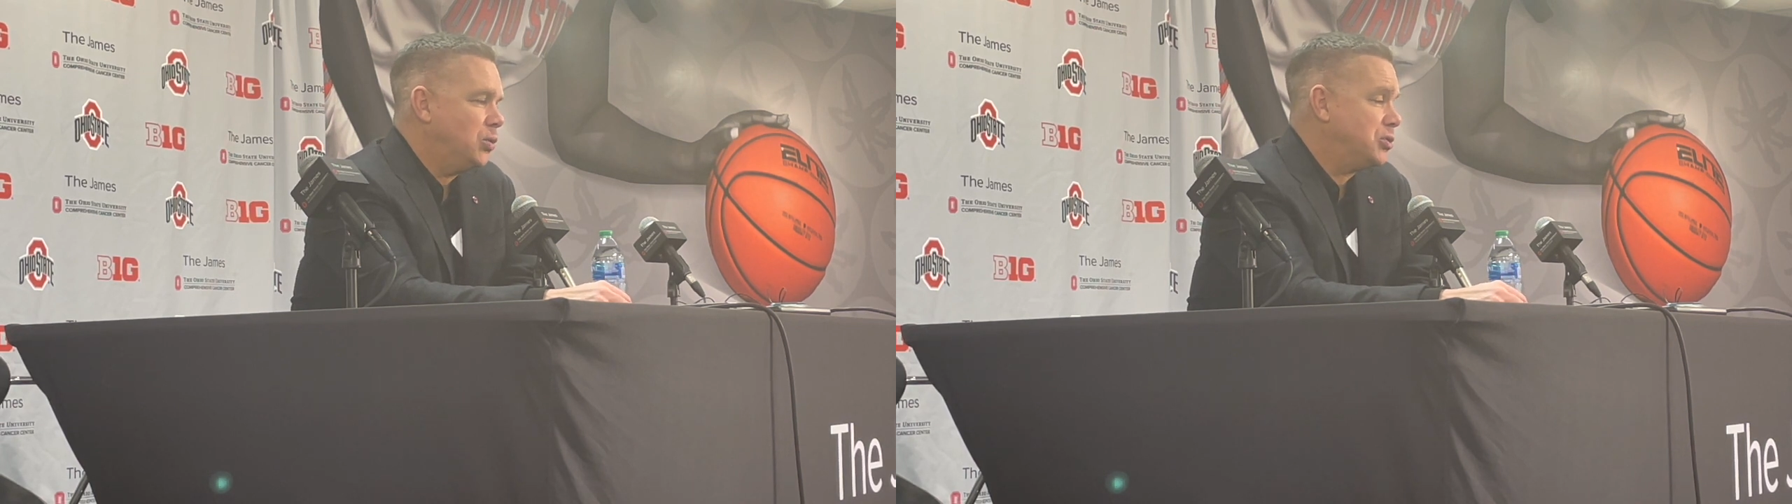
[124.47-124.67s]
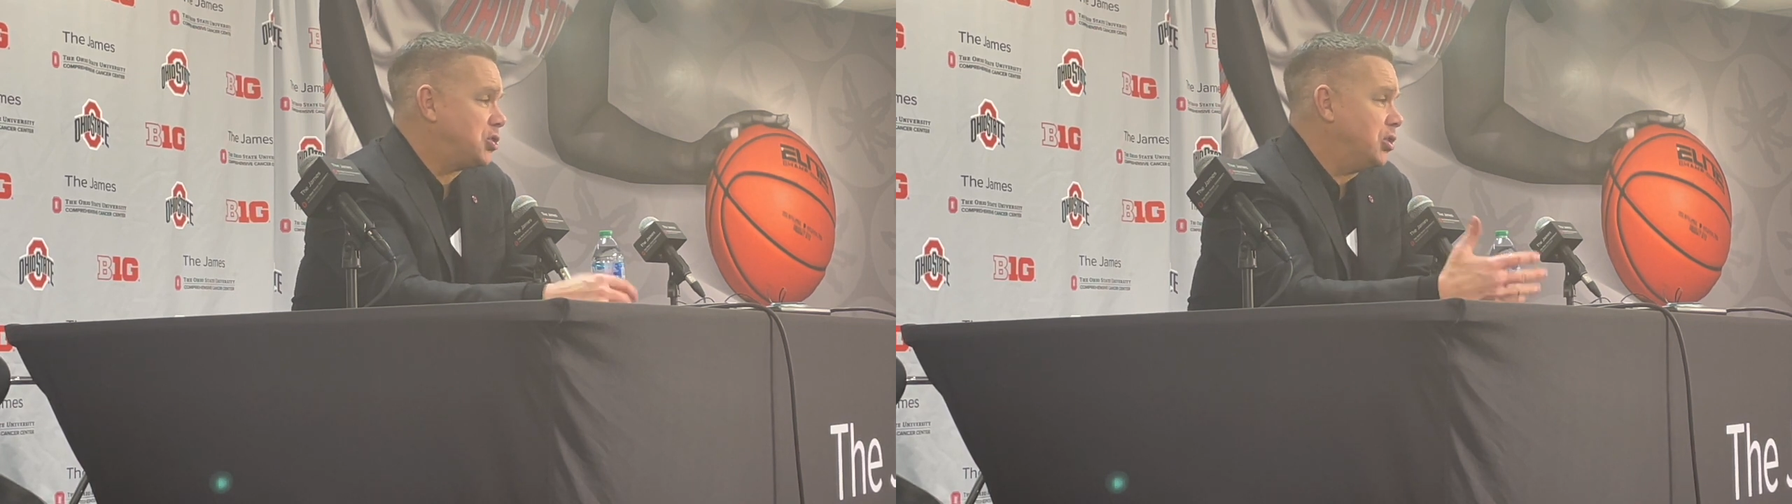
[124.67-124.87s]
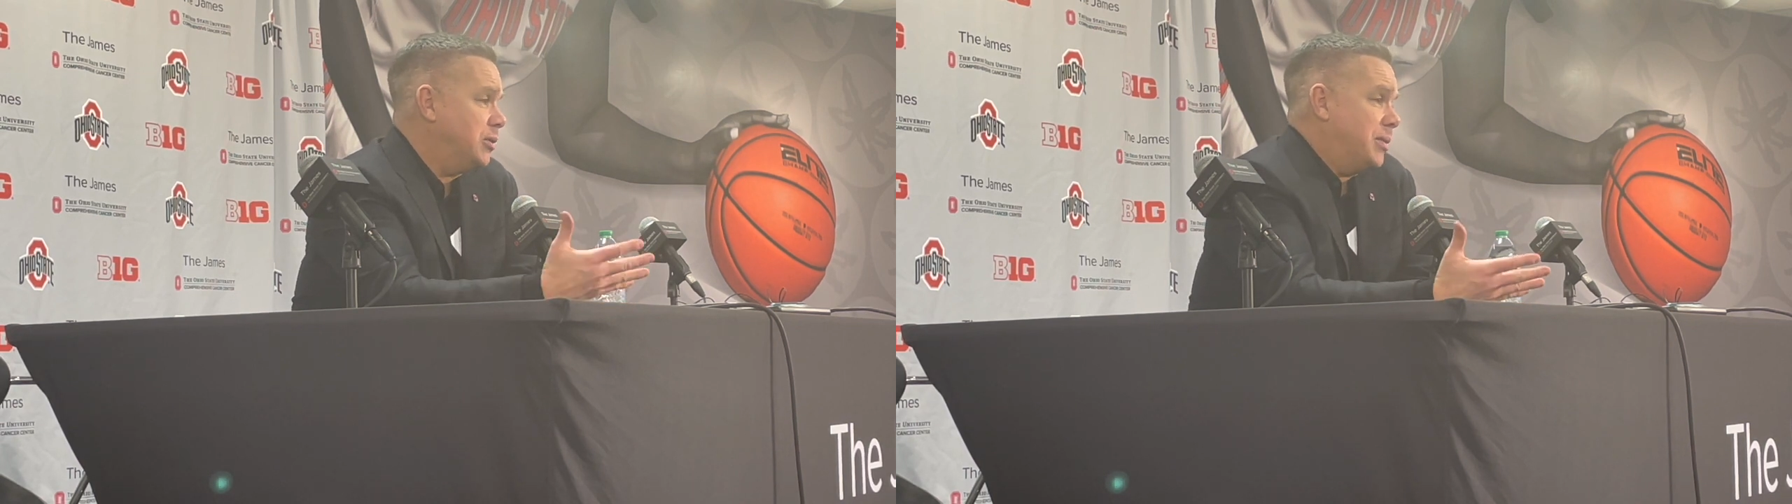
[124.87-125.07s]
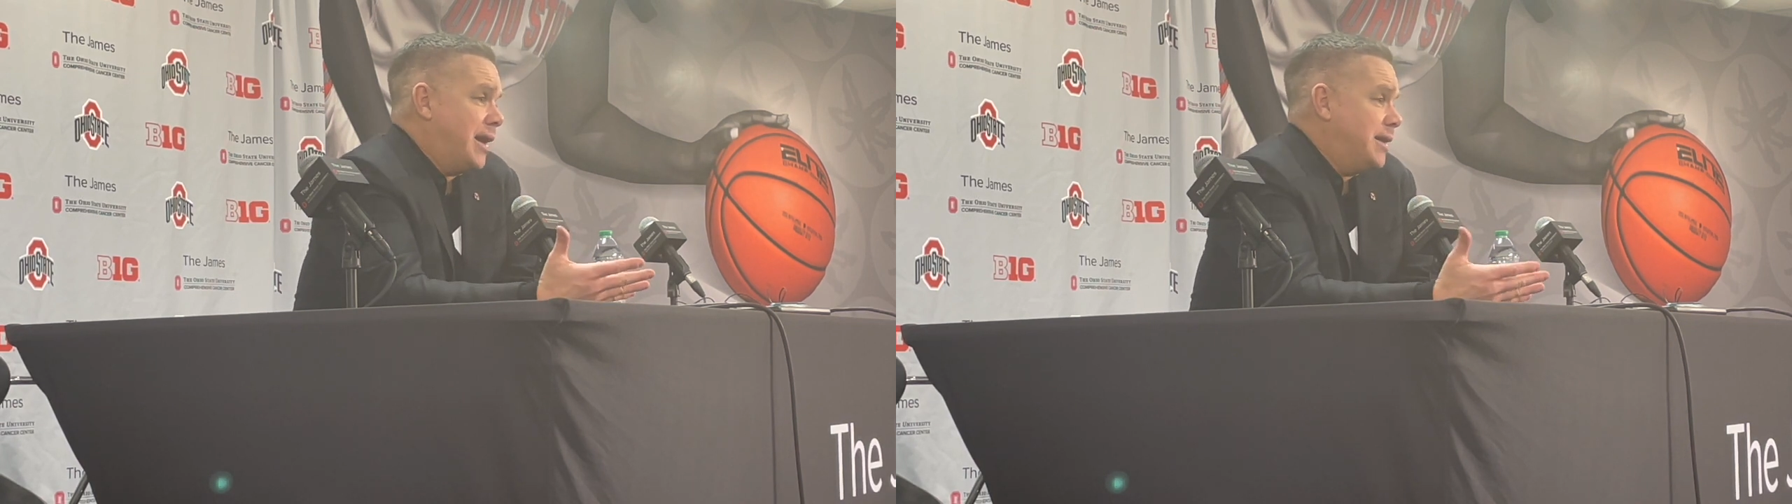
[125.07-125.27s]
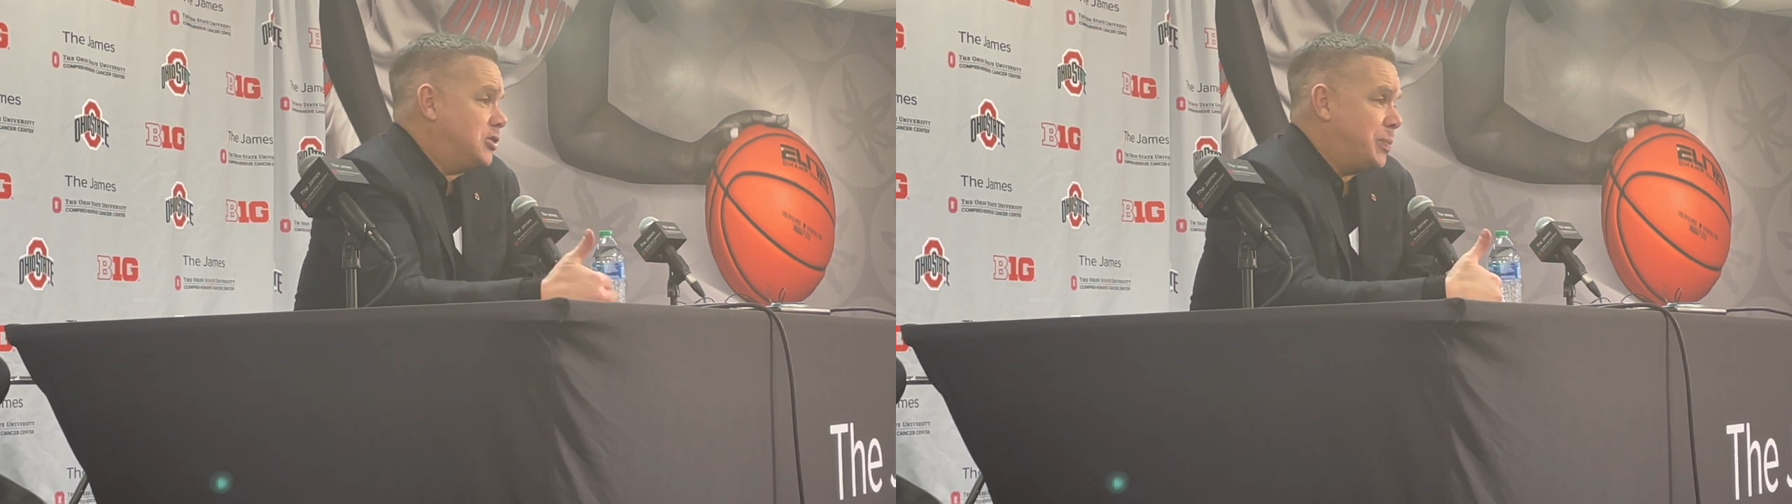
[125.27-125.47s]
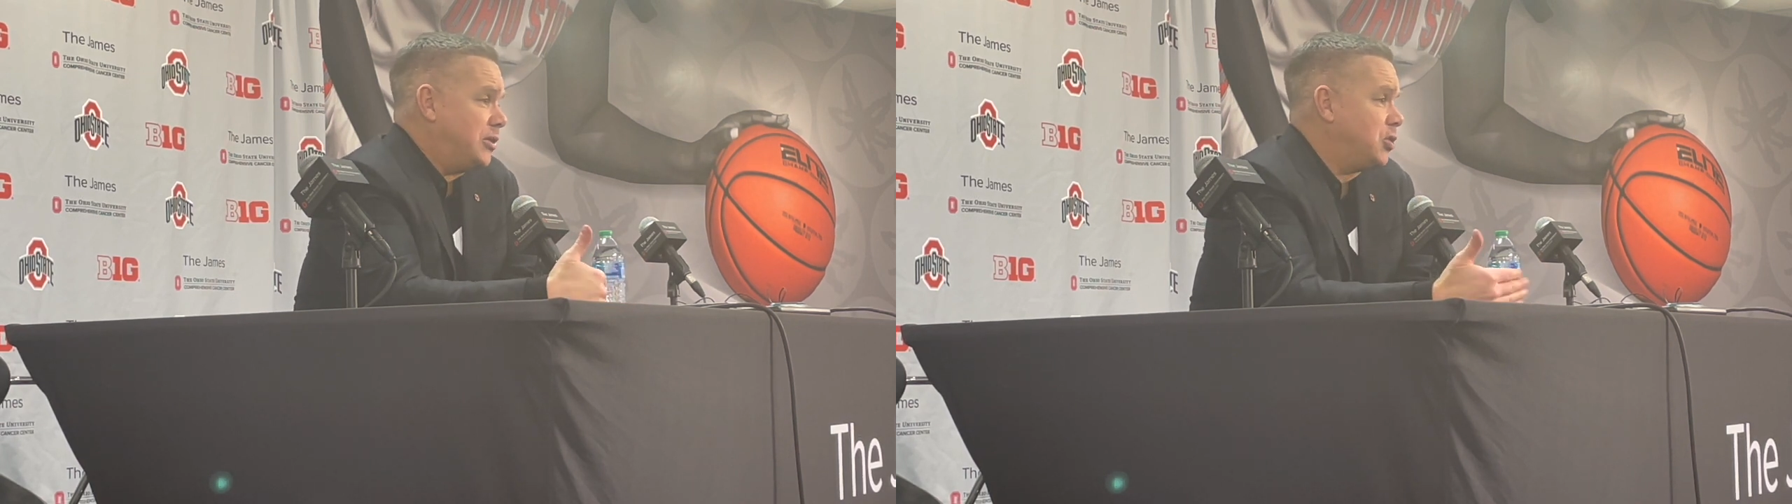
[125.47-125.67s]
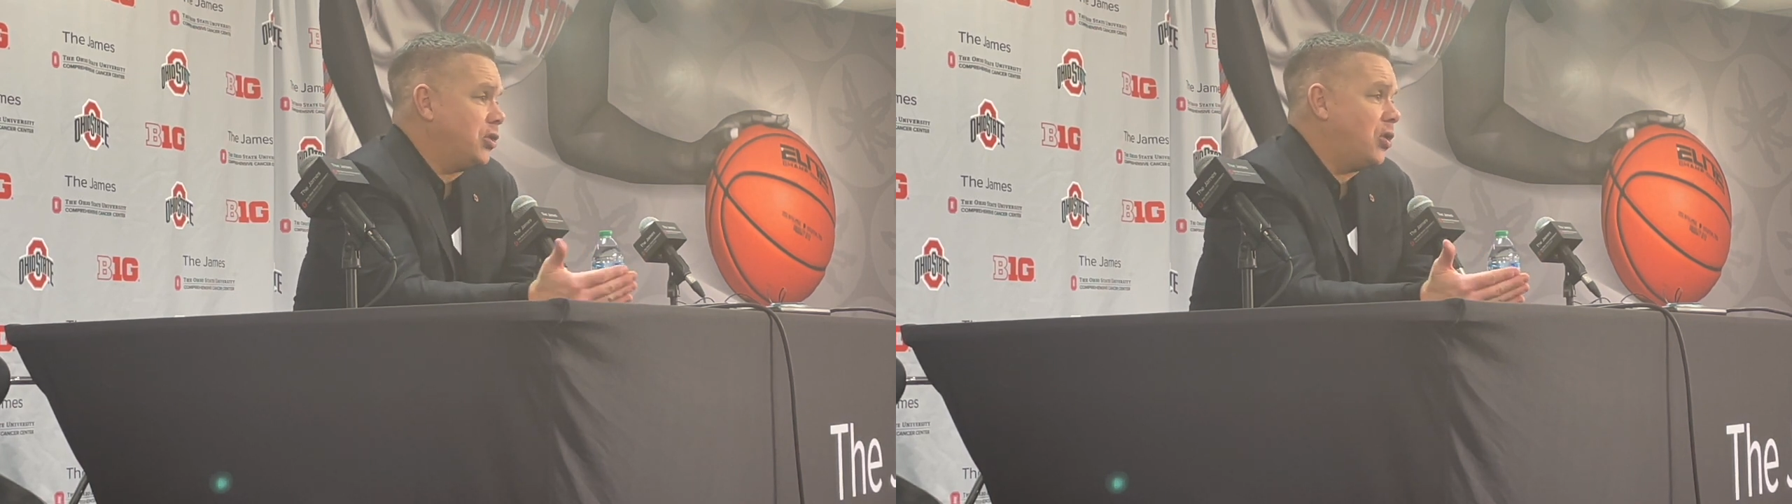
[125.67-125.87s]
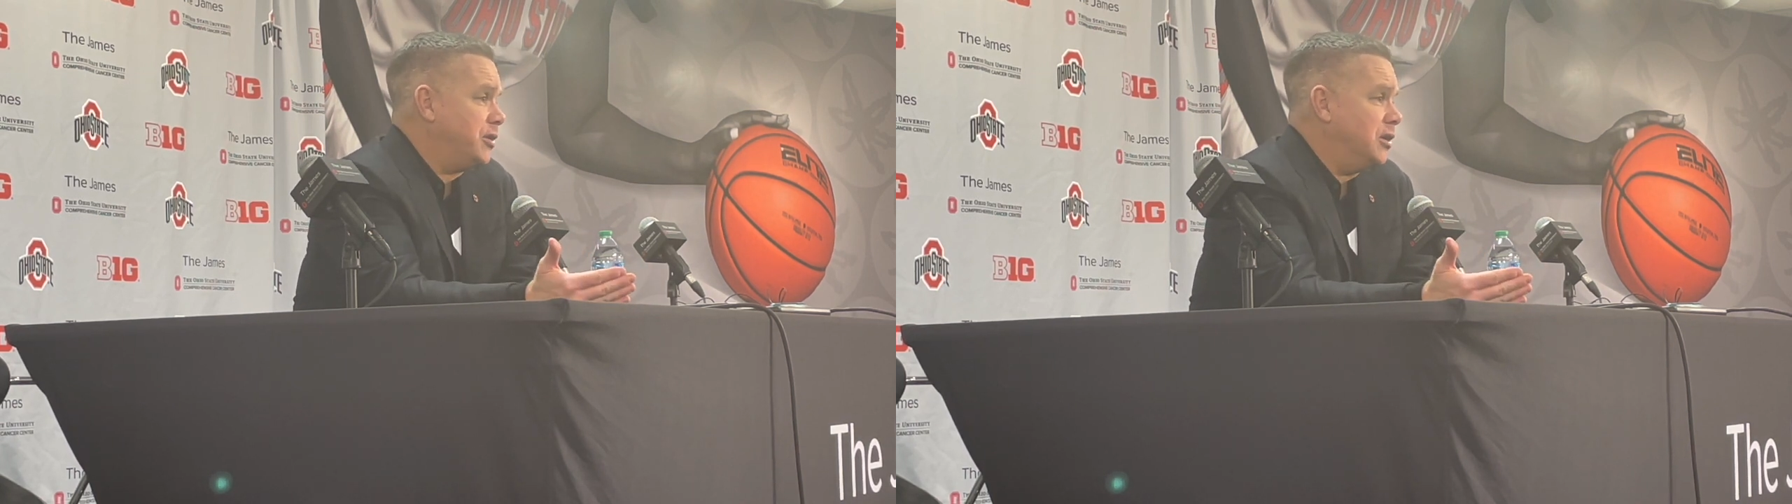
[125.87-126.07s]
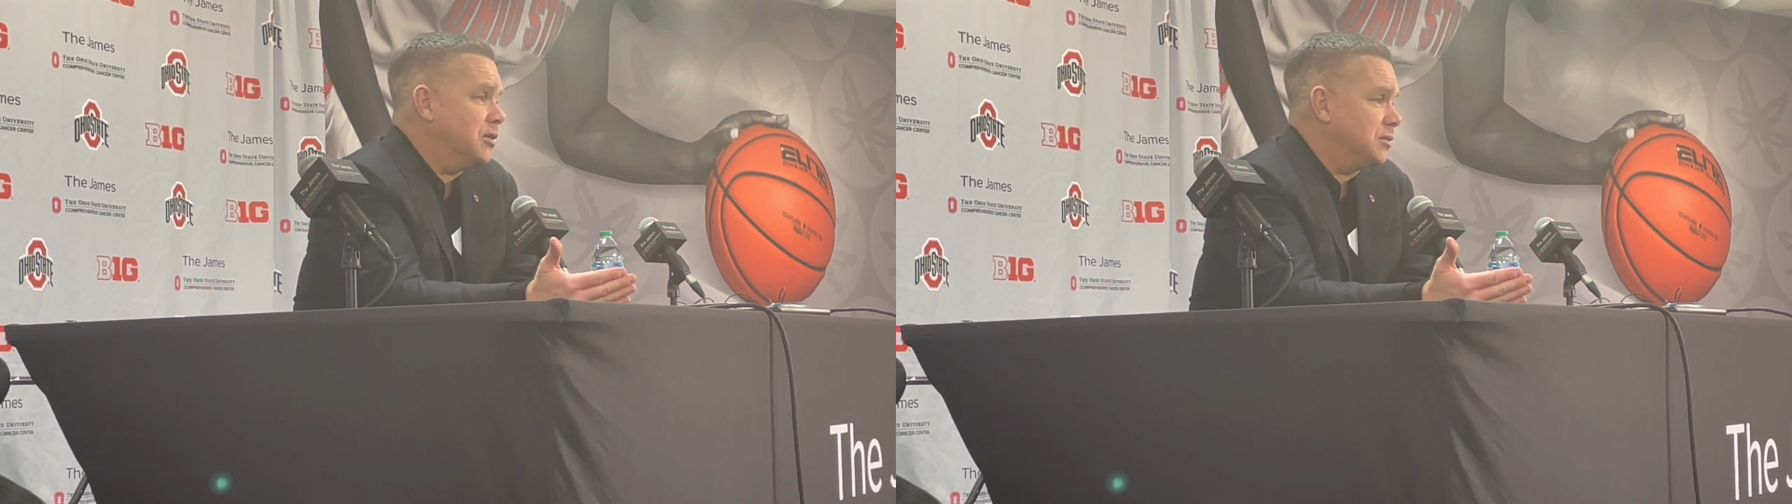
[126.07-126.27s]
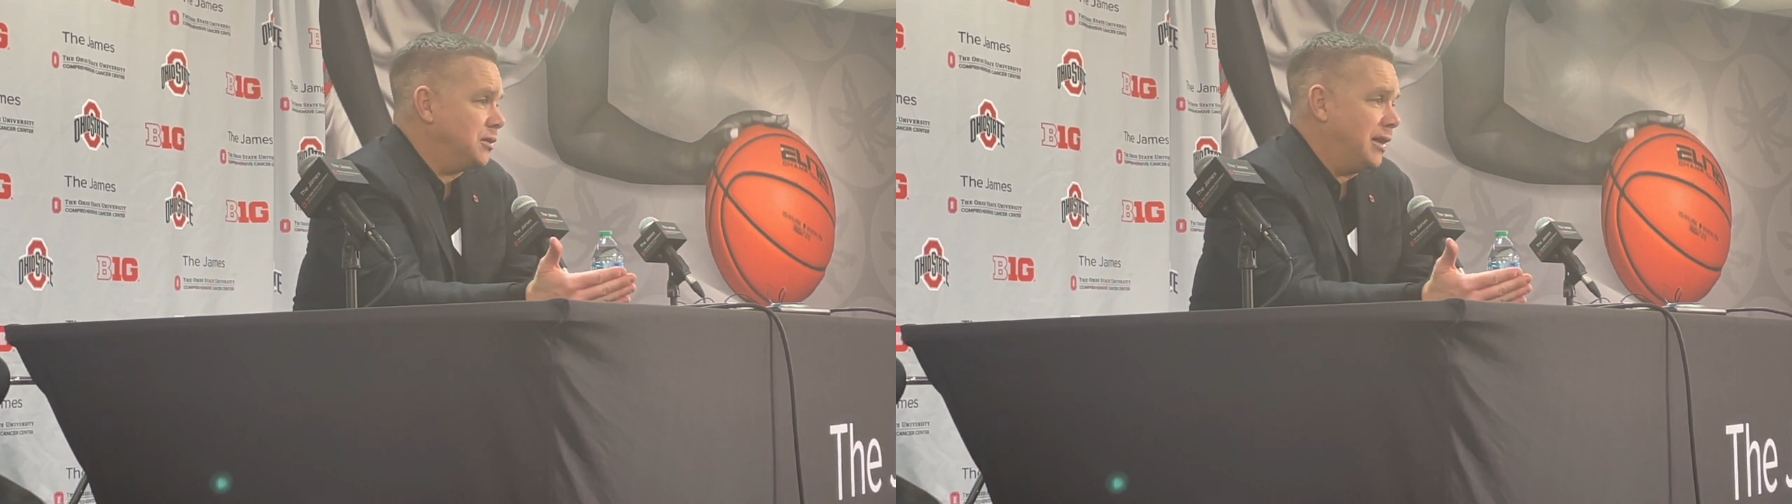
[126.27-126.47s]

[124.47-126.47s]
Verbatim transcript: was good, but I, it's been good all year